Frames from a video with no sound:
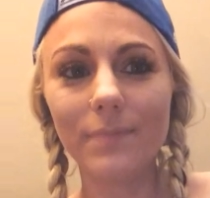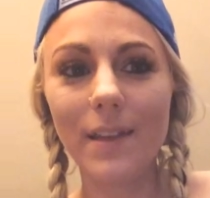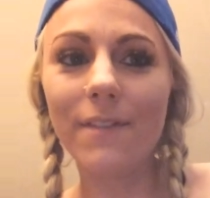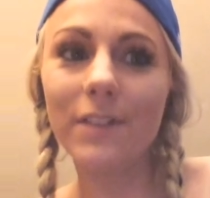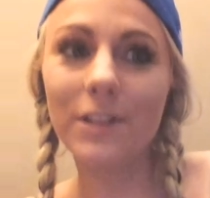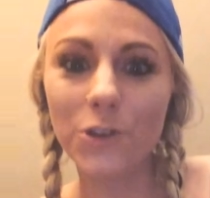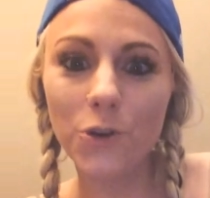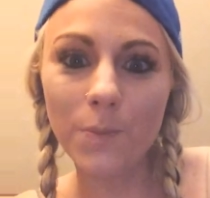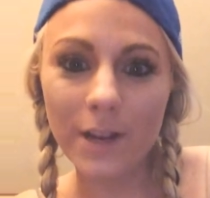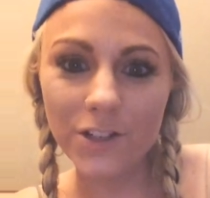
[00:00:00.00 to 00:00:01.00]
have like
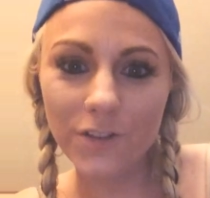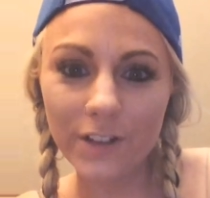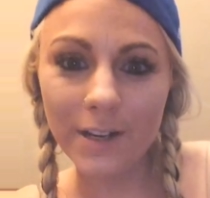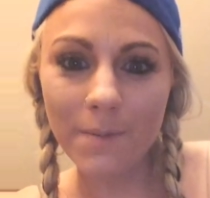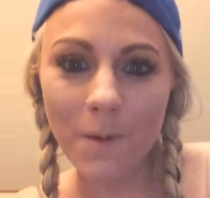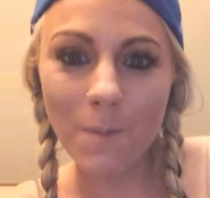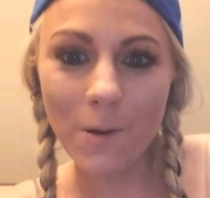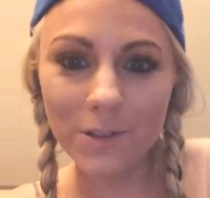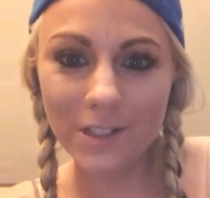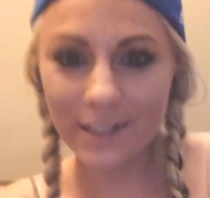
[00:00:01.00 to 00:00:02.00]
too much freedom almost.